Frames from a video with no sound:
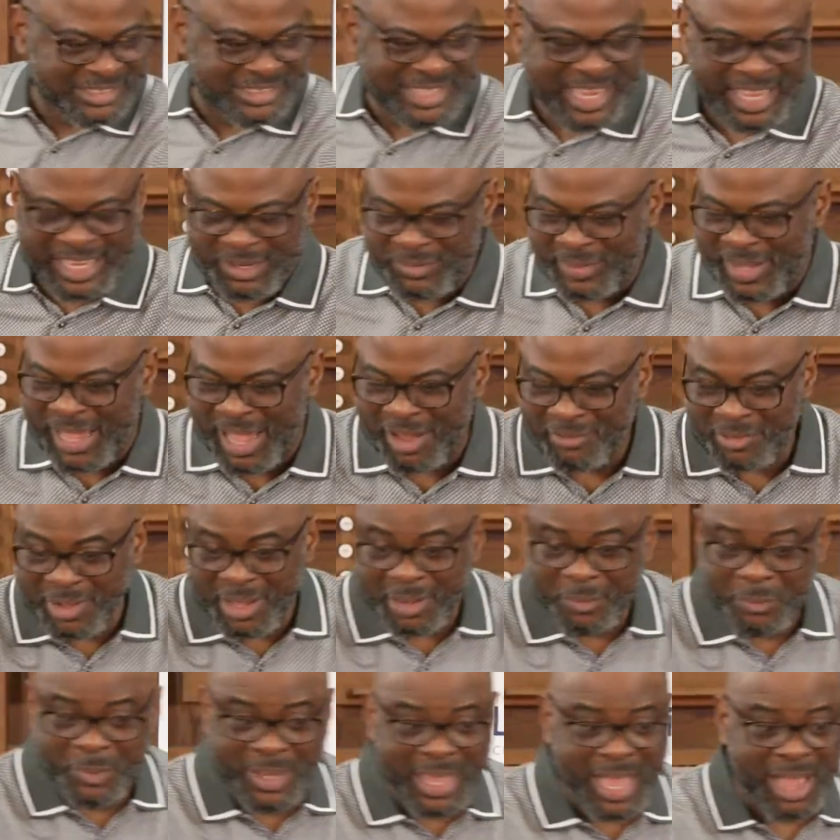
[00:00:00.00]
like we
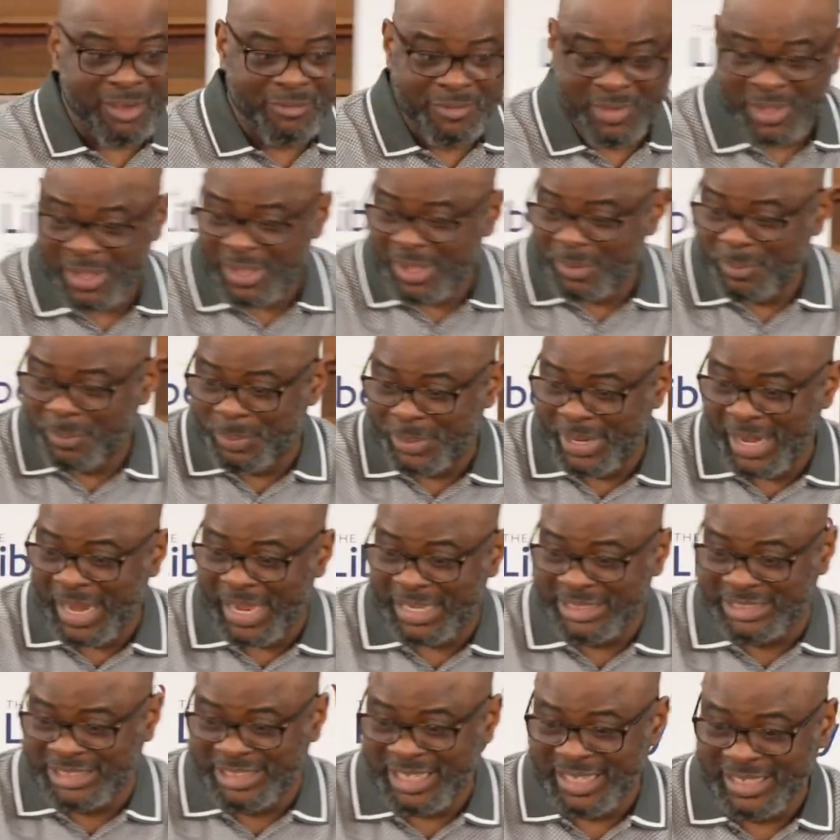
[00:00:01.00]
have a prayer
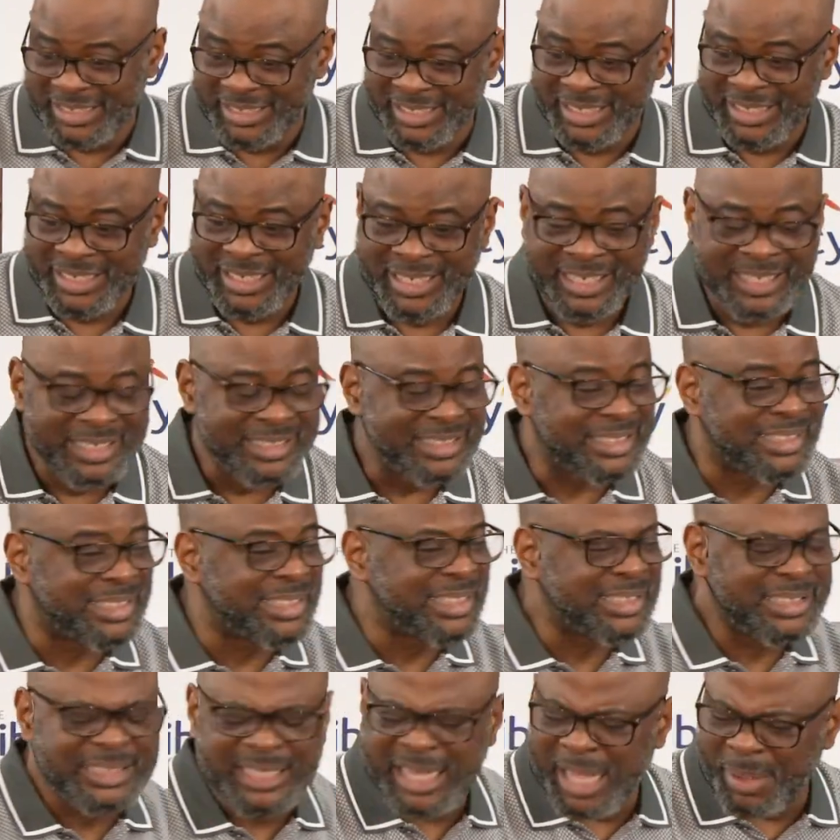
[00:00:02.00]
chain.
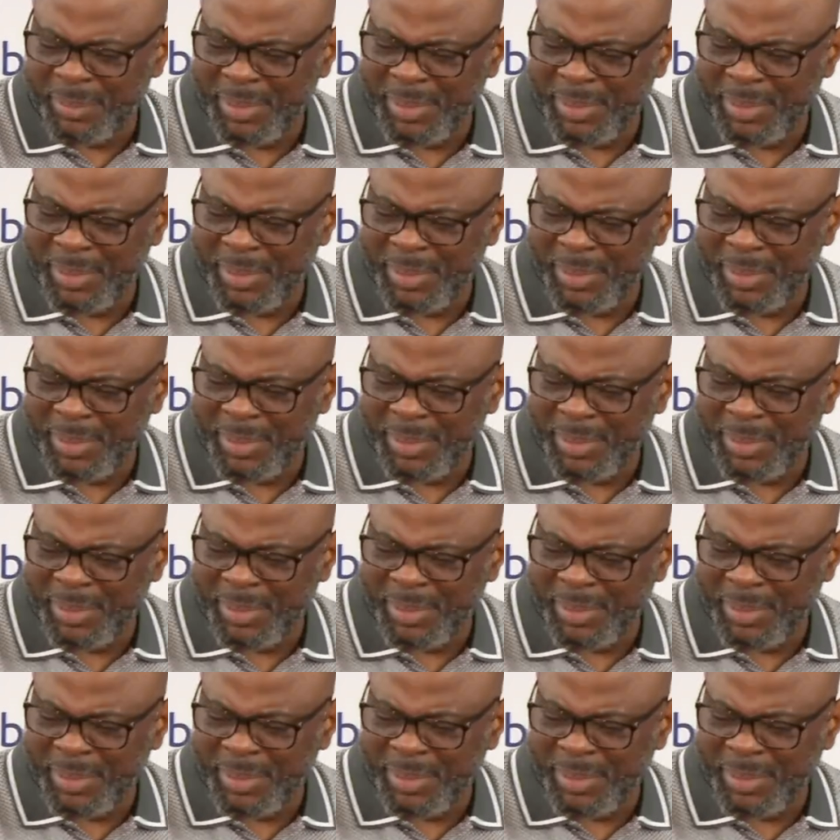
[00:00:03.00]
60